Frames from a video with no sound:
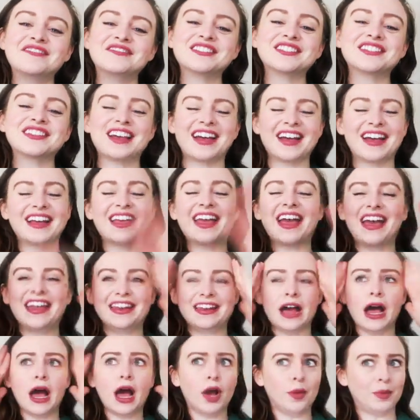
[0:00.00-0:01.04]
So yeah,
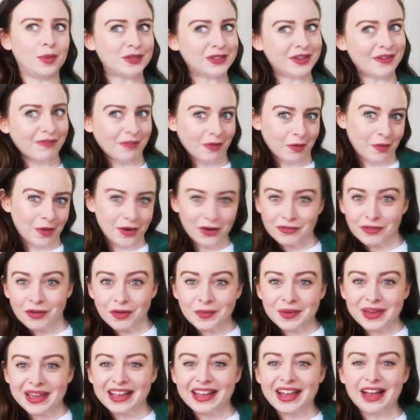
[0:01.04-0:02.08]
again, I hope you're having a
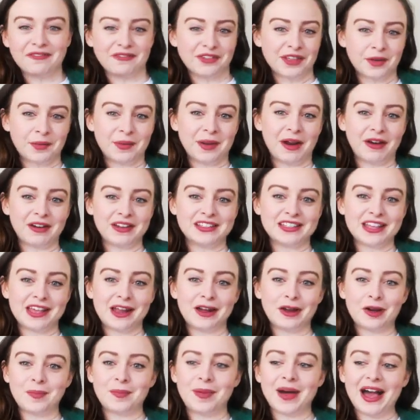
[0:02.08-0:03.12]
wonderful week. I feel like we already said
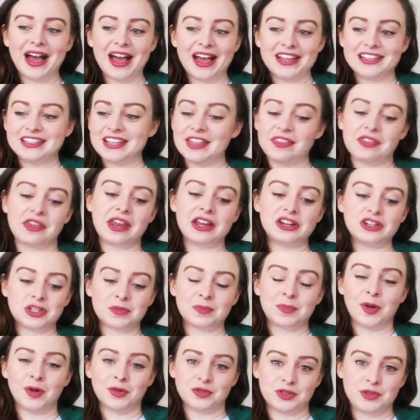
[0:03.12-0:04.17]
our goodbyes and then I
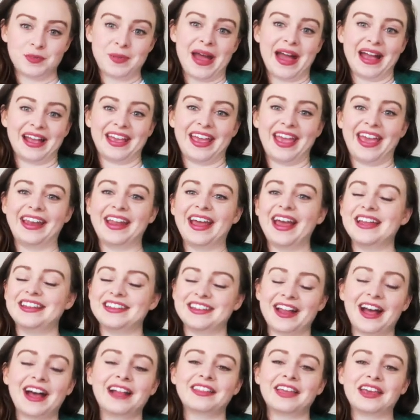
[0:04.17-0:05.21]
just pulled you back in
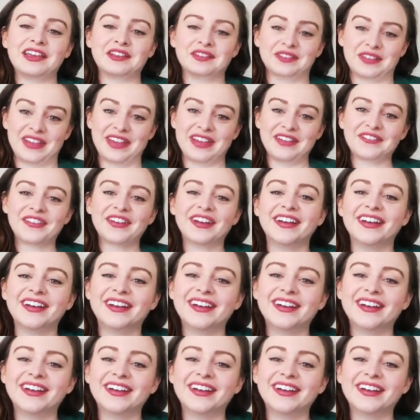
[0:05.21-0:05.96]
and not let you leave.